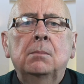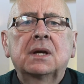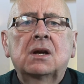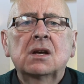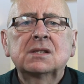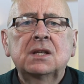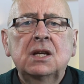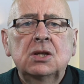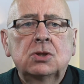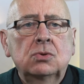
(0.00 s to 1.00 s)
Because
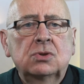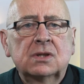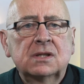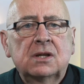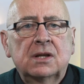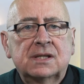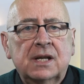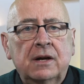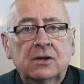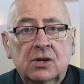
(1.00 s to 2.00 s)
the issue doesn't
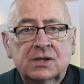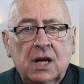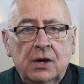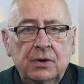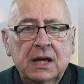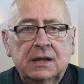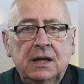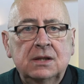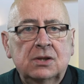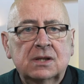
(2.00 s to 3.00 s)
concern us
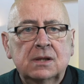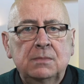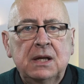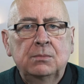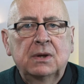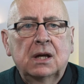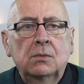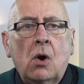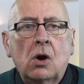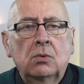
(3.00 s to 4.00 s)
directly, doesn't mean we
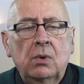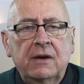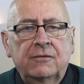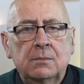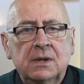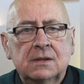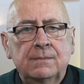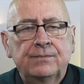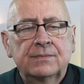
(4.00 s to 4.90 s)
can walk away from it.